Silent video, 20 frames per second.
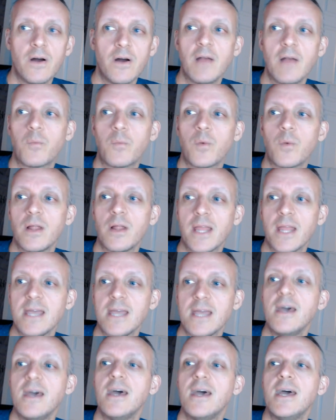It really
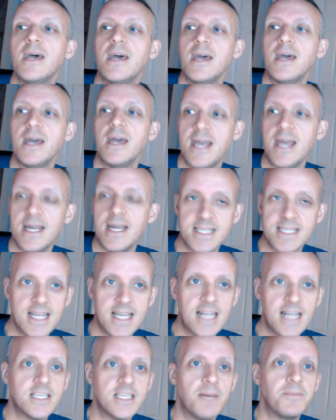it
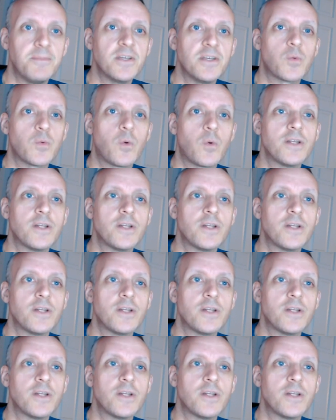sets up this world.